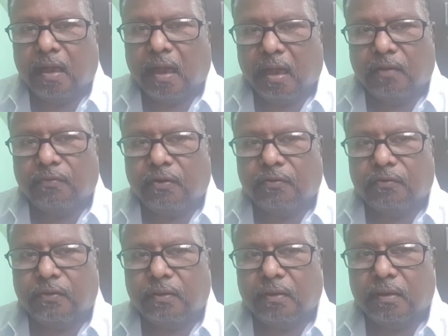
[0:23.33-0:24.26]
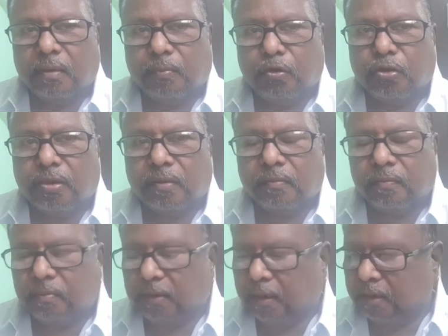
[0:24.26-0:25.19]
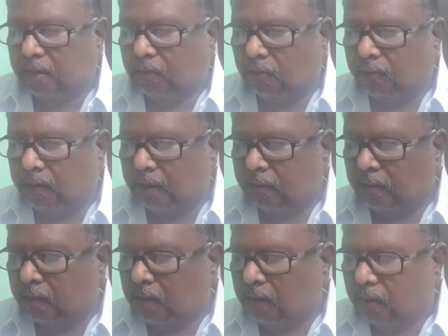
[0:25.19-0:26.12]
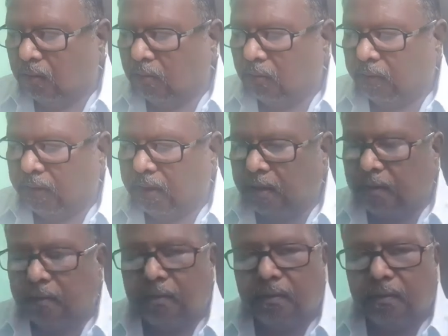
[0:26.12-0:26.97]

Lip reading: half of the portion, that is the ovary. Ovary,